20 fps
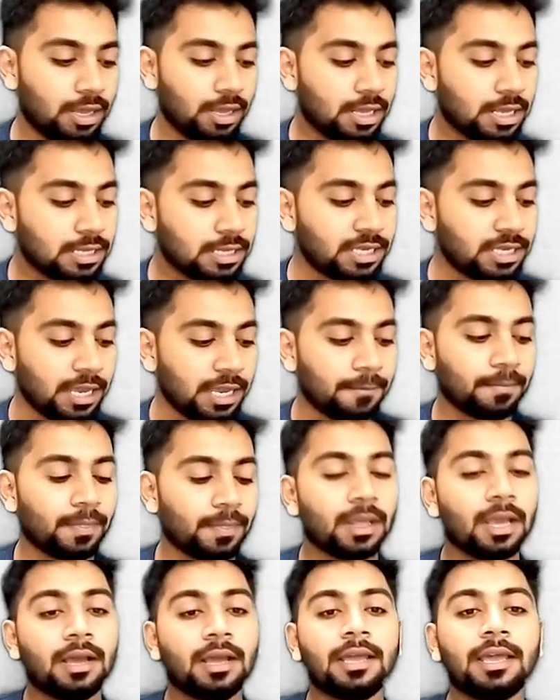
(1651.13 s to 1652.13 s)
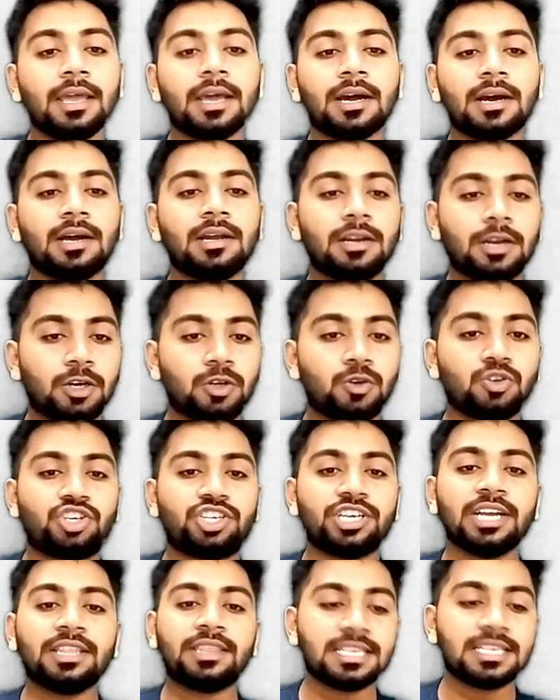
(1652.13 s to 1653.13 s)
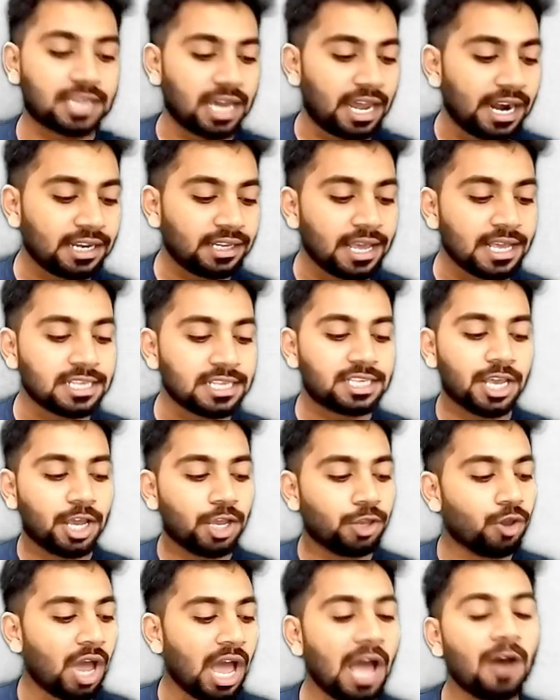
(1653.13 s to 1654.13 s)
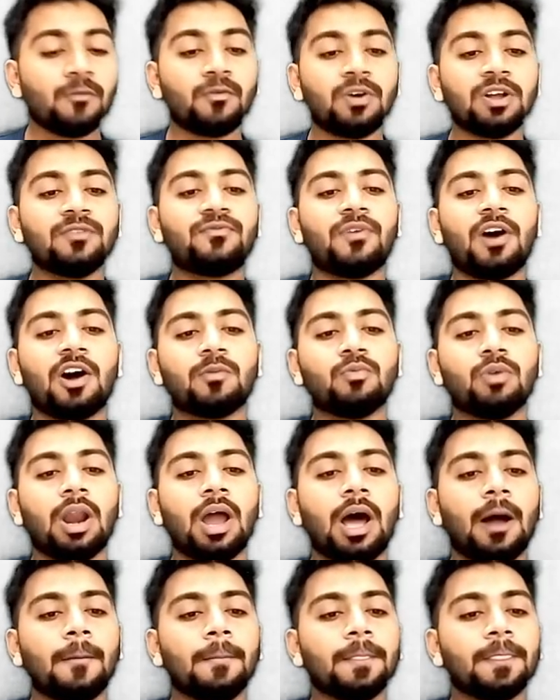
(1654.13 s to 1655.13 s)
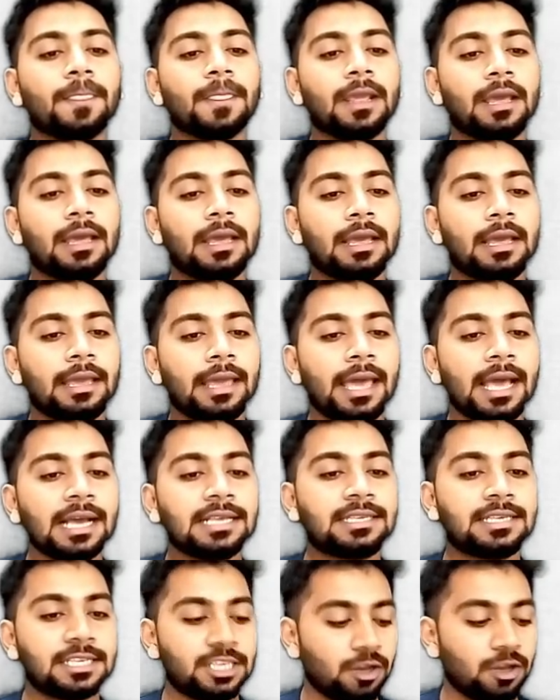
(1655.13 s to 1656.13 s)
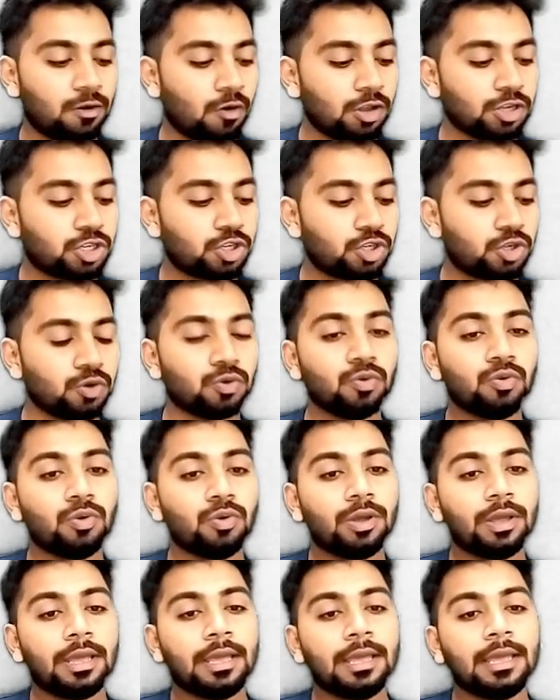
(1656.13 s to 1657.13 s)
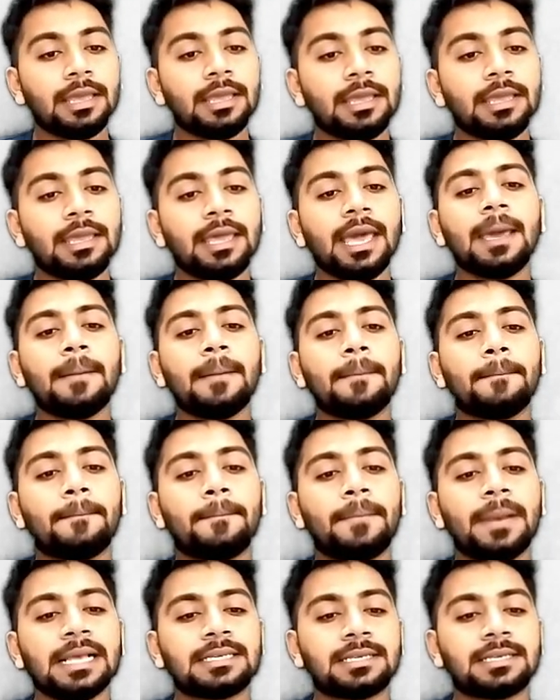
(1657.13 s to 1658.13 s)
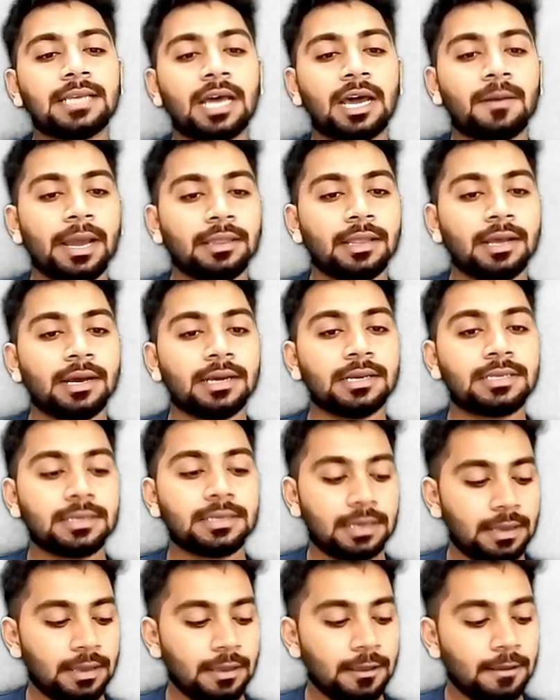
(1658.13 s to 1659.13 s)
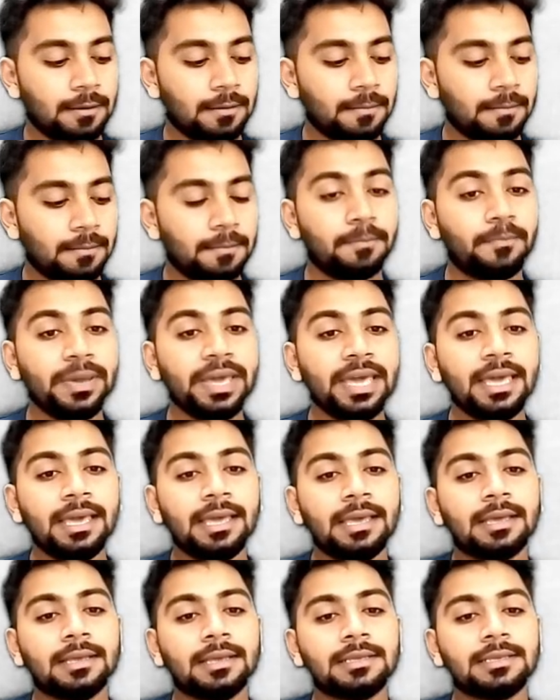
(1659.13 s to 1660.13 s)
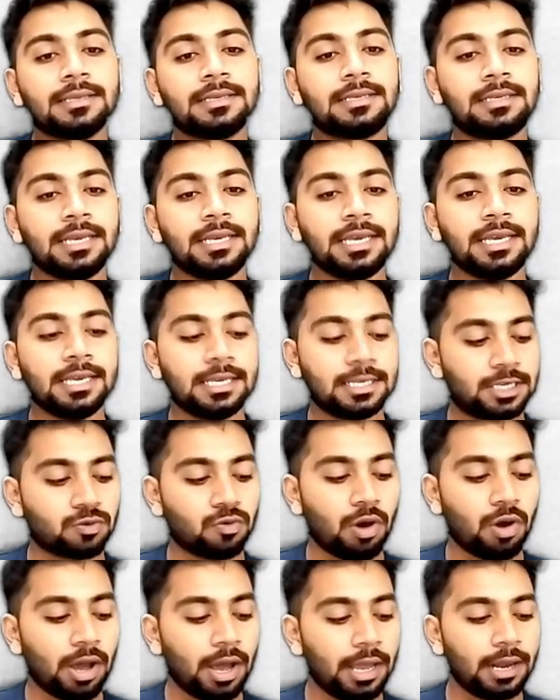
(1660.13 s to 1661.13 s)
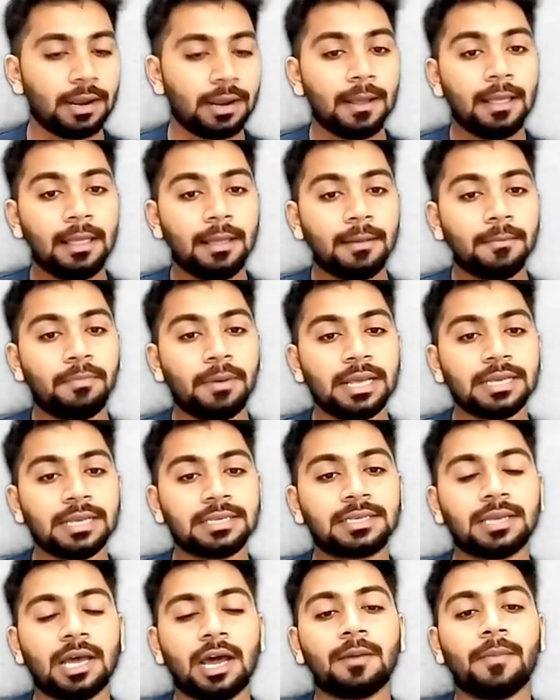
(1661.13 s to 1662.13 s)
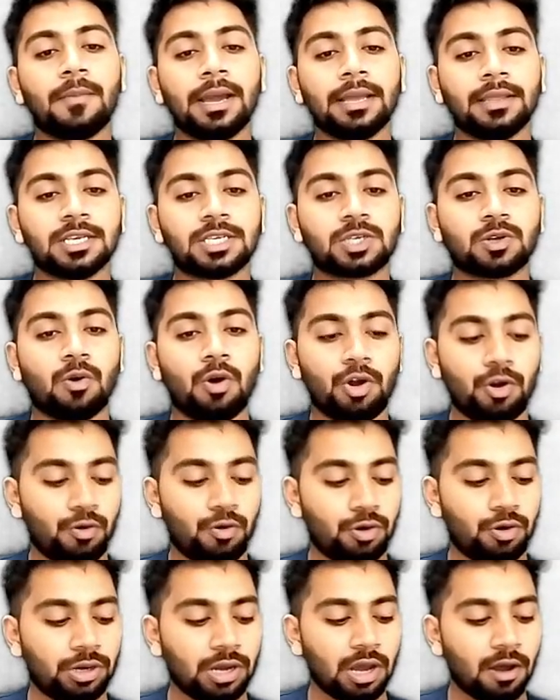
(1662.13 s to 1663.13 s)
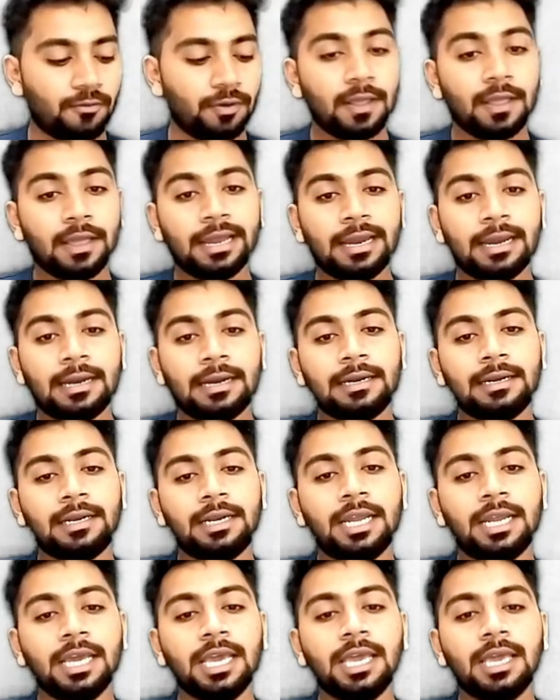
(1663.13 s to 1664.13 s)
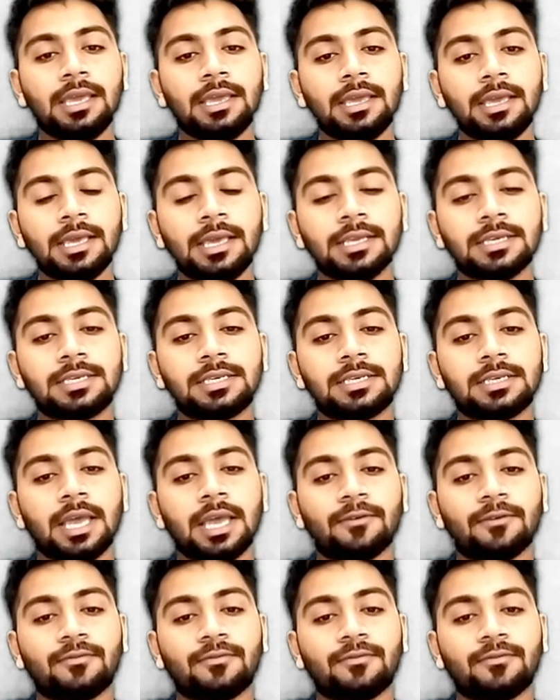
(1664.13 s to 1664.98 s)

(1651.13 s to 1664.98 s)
See, here to check this correctness, you have one formula. X is equals to A plus or minus BC square plus or minus square root of D is F.